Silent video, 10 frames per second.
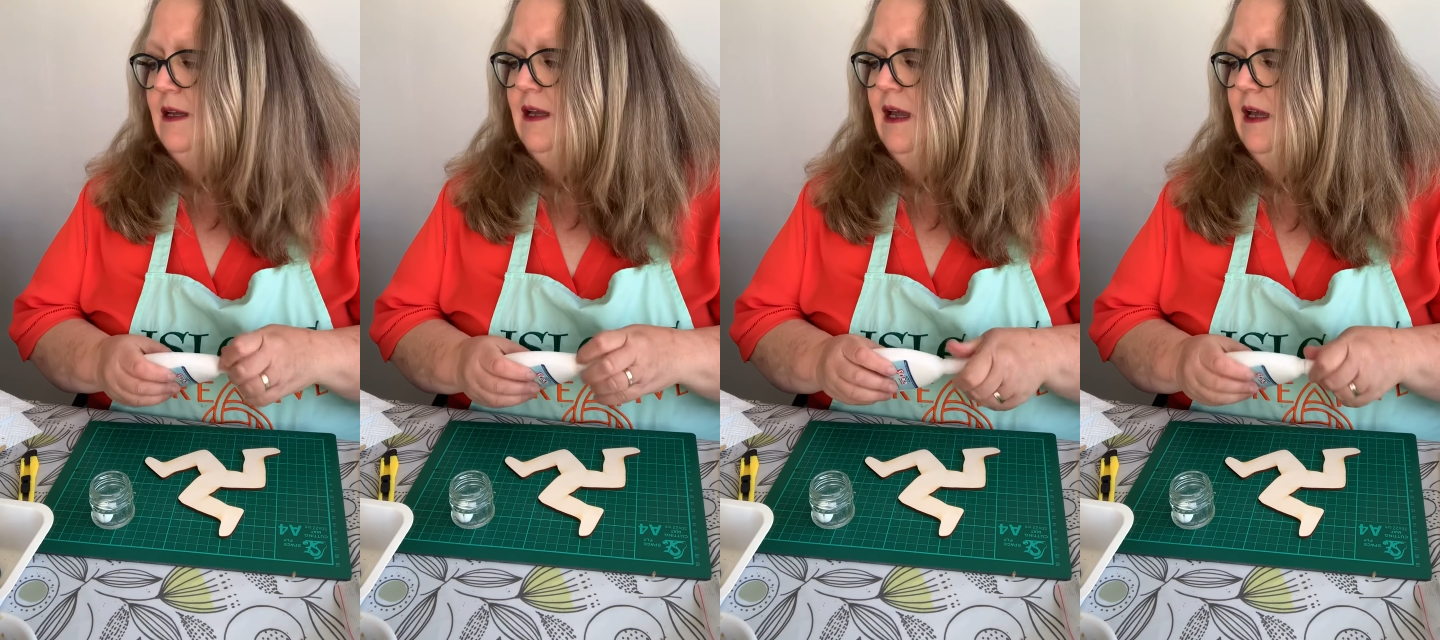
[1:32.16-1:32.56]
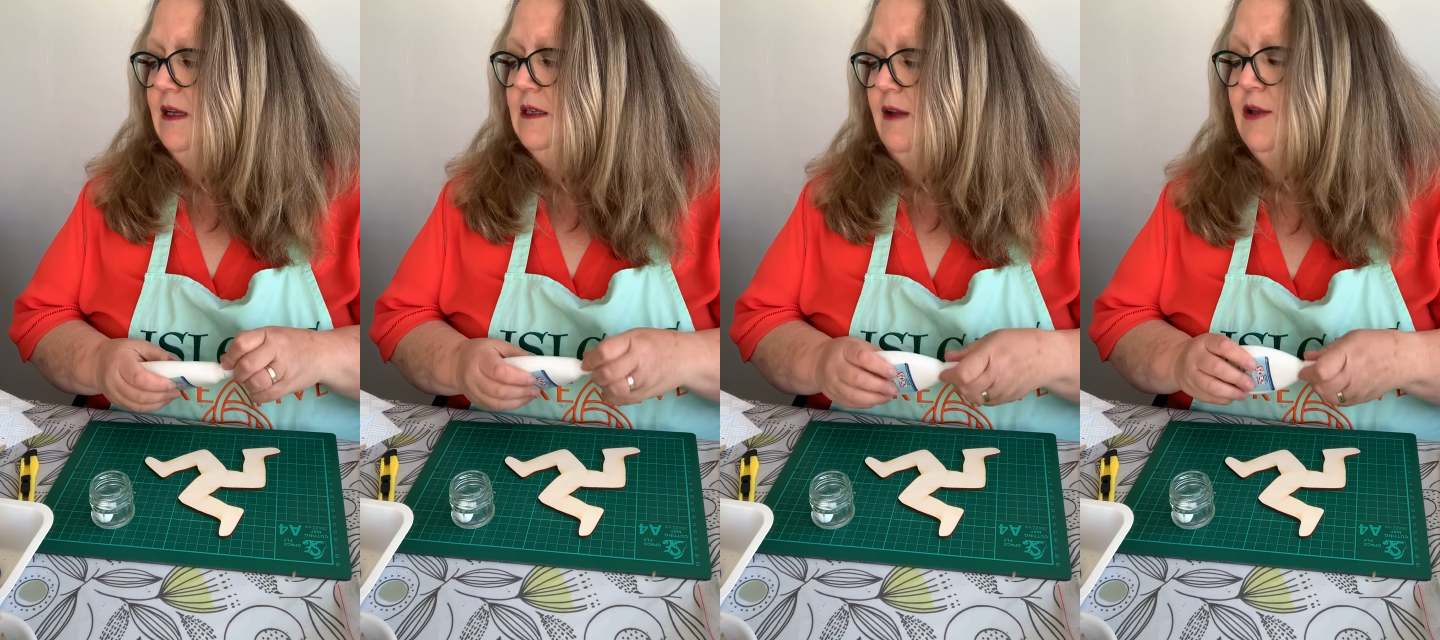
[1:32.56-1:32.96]

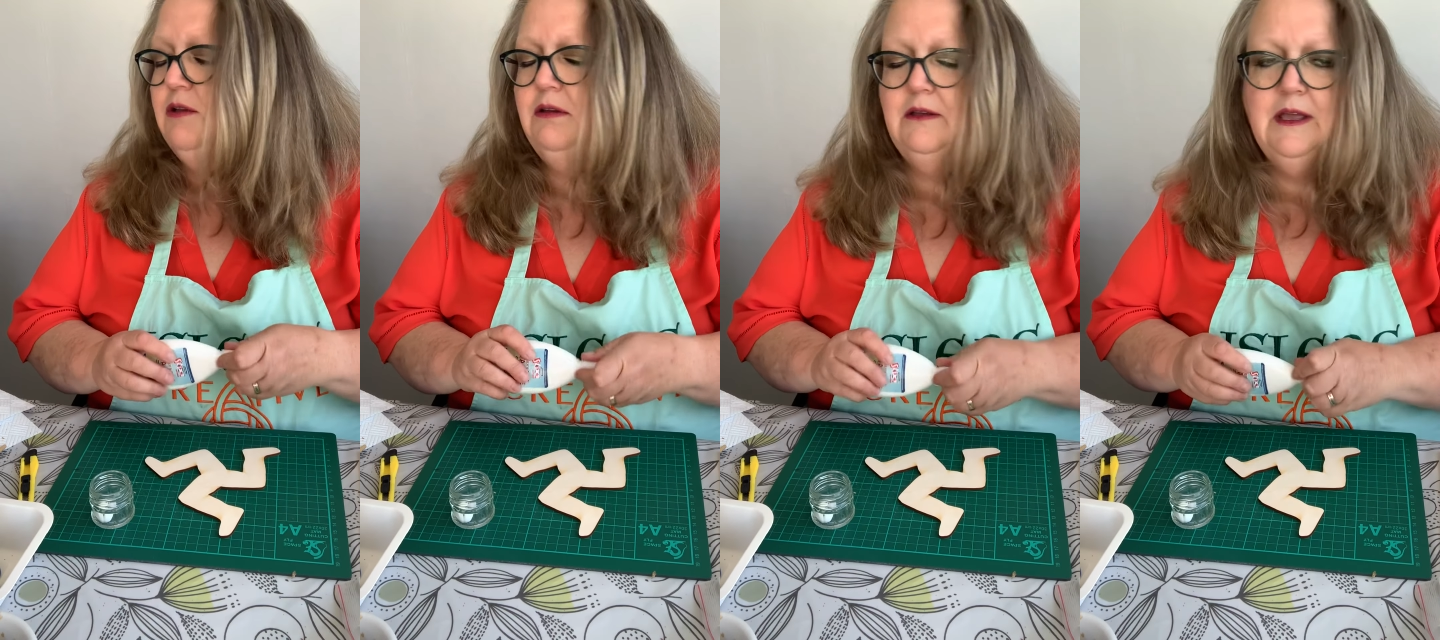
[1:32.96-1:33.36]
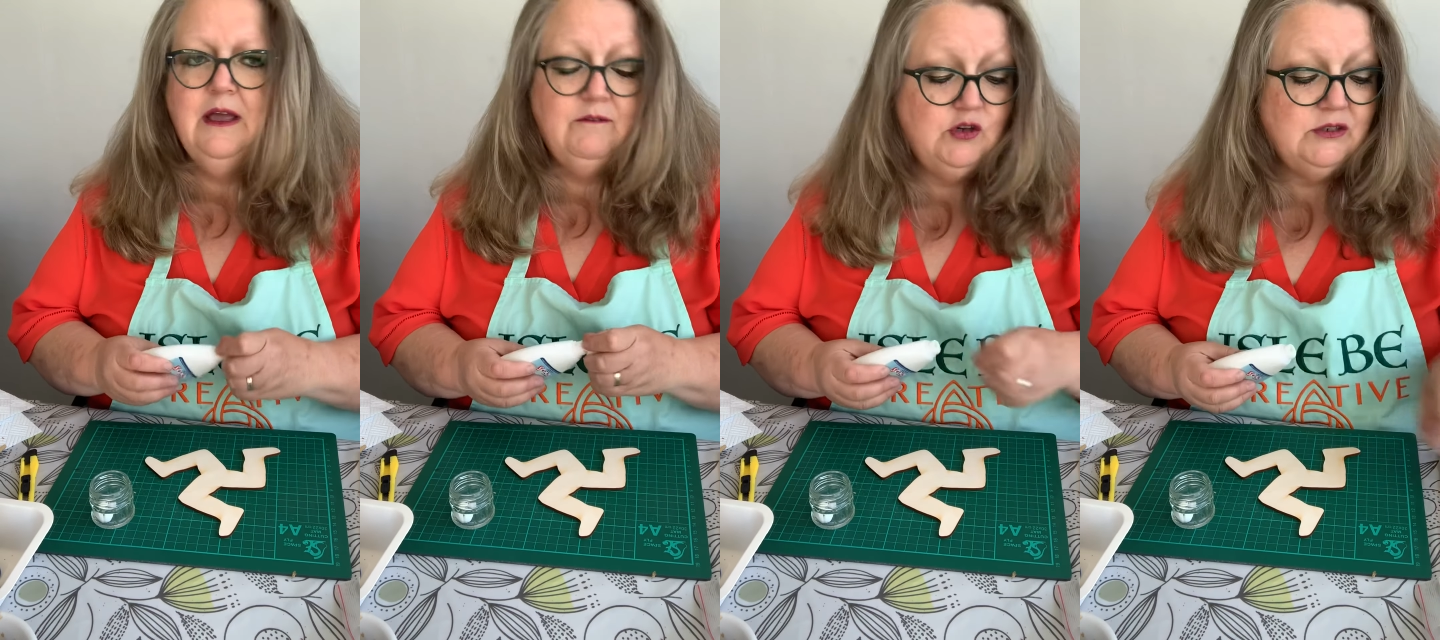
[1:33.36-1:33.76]
And of
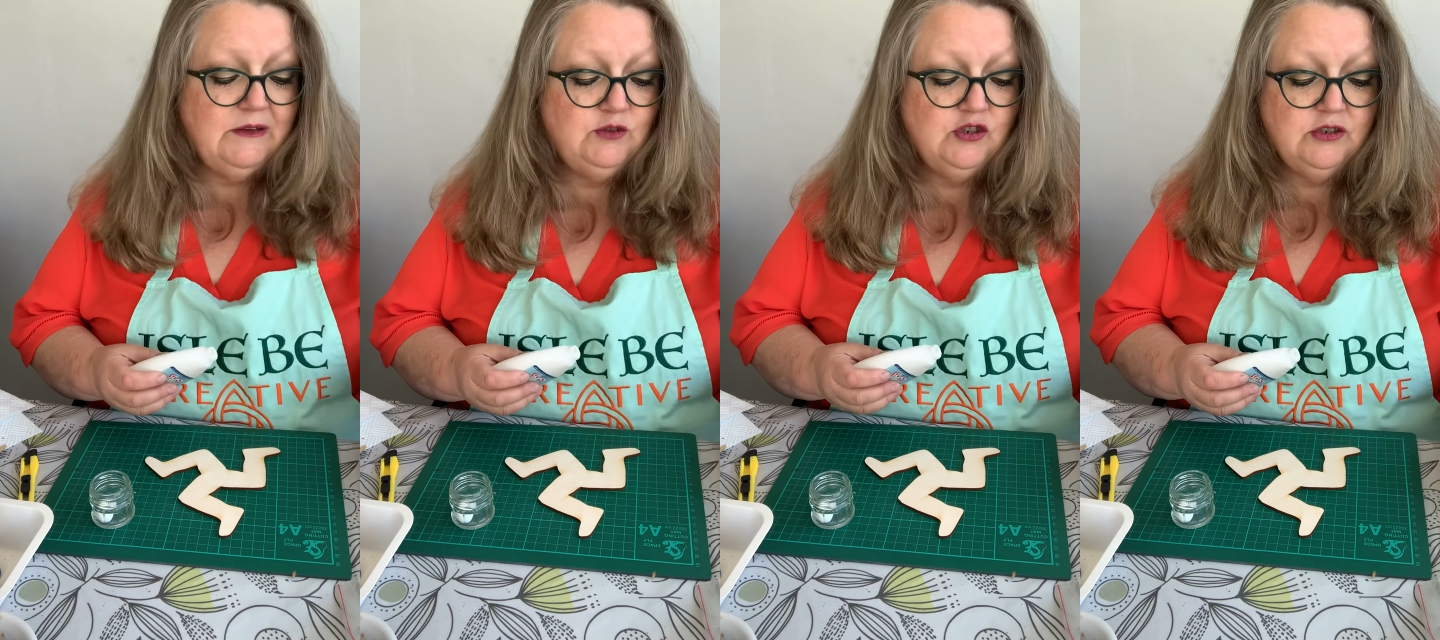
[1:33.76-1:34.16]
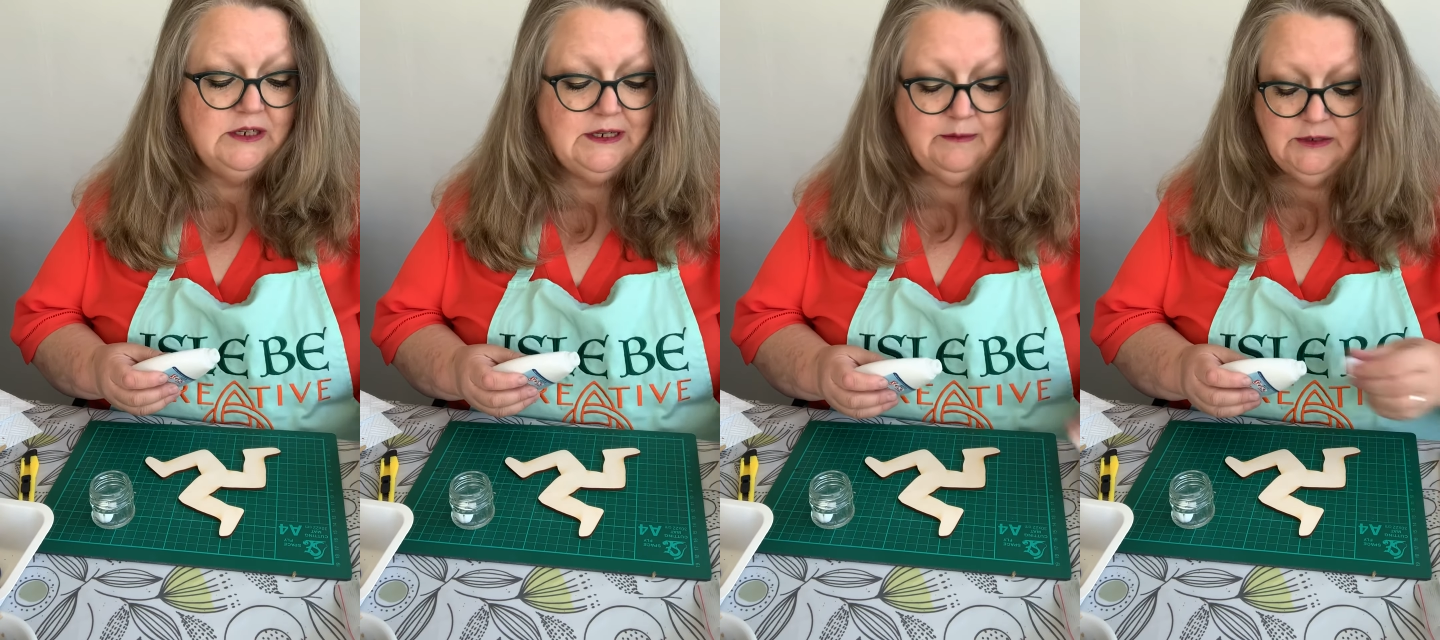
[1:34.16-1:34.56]
course, I've just done
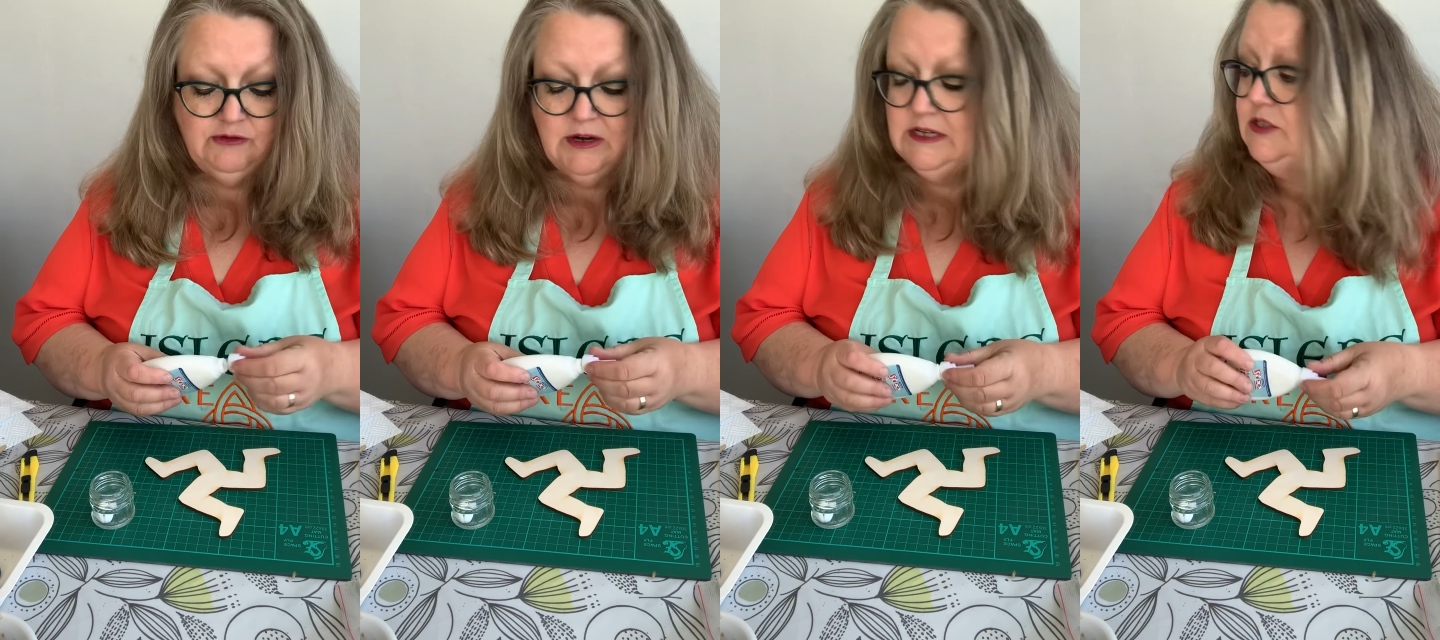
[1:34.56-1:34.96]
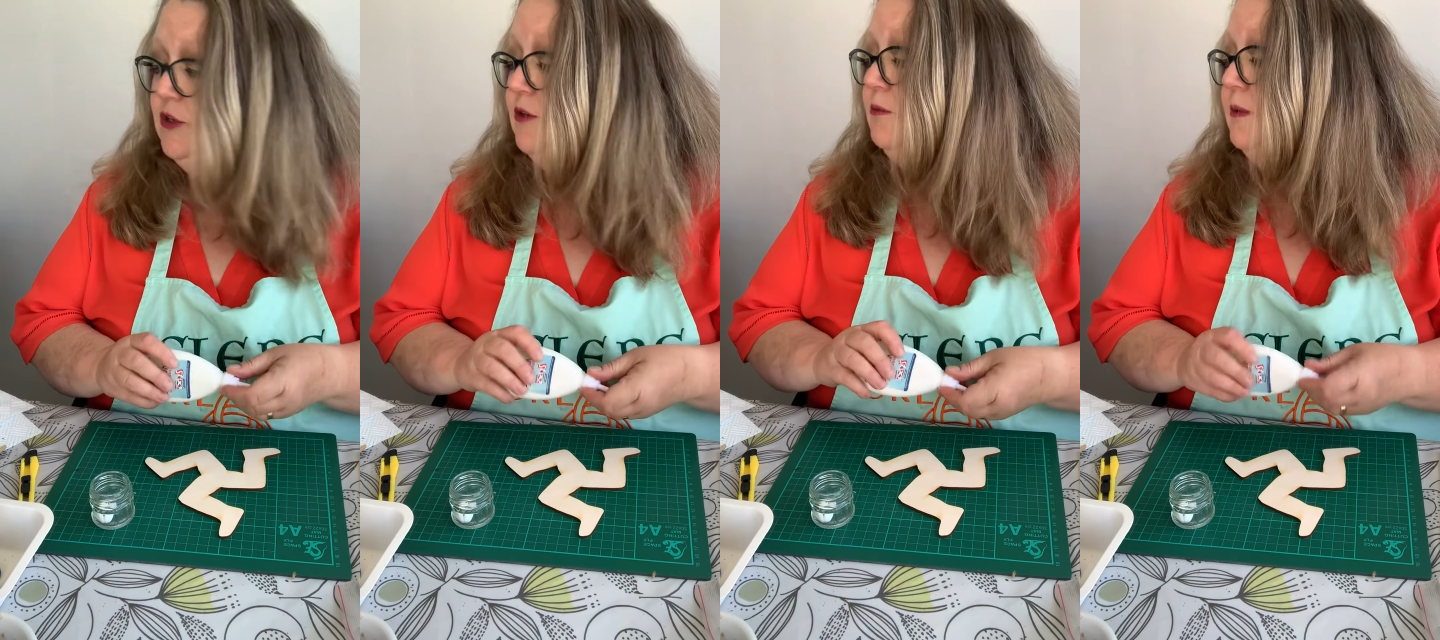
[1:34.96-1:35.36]
a
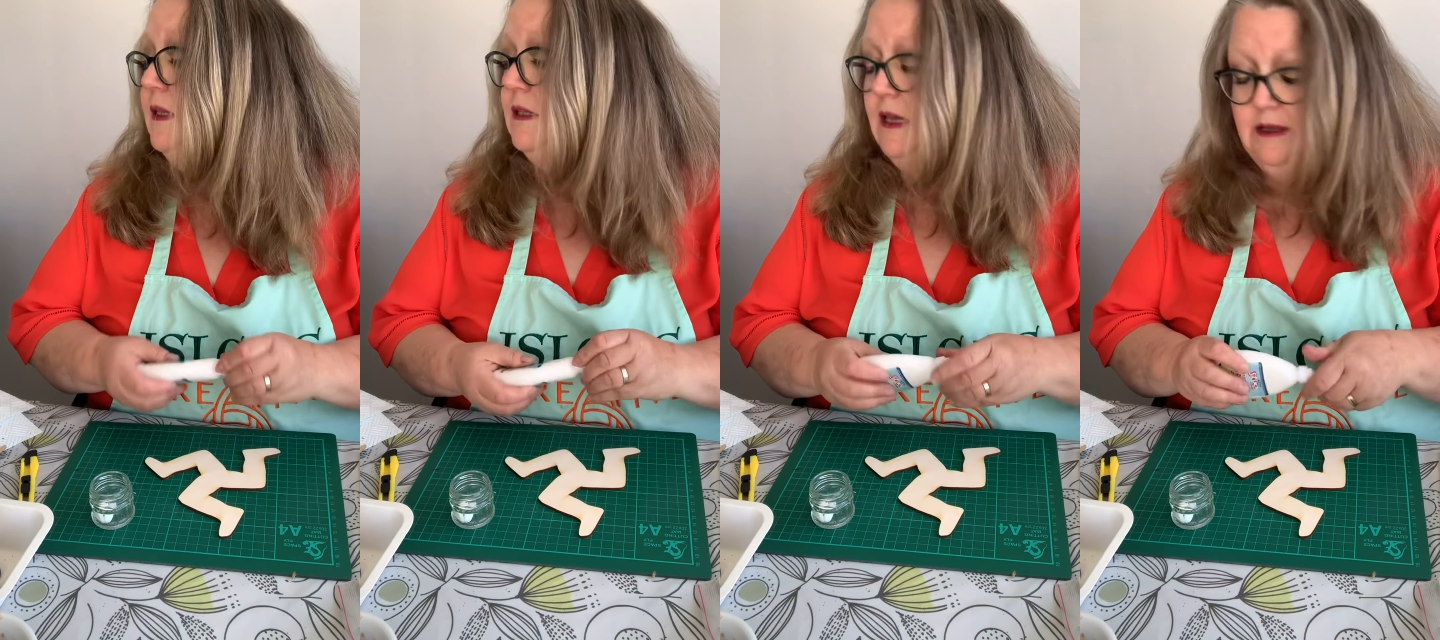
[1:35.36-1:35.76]
demonstration with